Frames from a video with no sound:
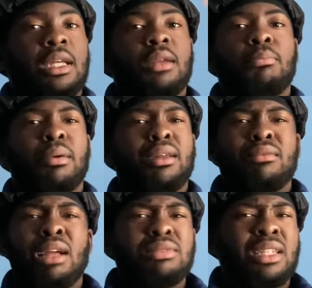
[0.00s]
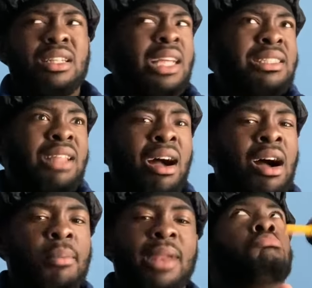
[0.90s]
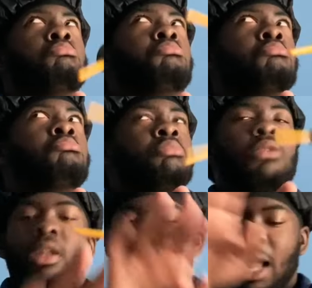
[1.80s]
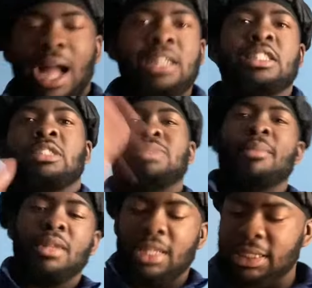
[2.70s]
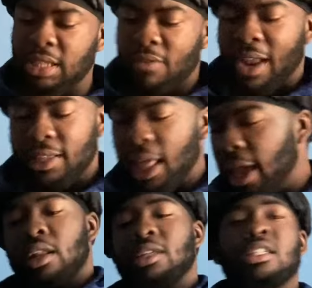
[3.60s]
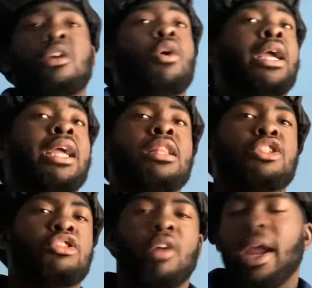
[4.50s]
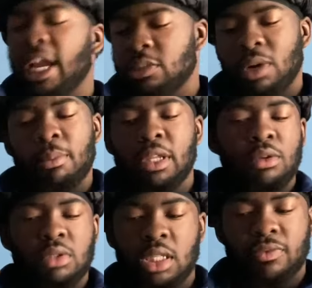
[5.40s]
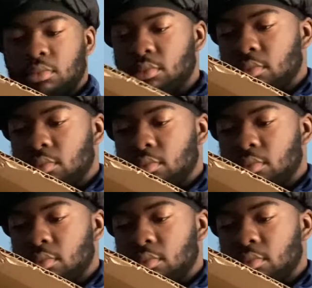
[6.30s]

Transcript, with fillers: But that was the, that's dumb. Like, Nigga, I can just wipe the dust off like that. This is going in the trash. What I'm gonna use this for?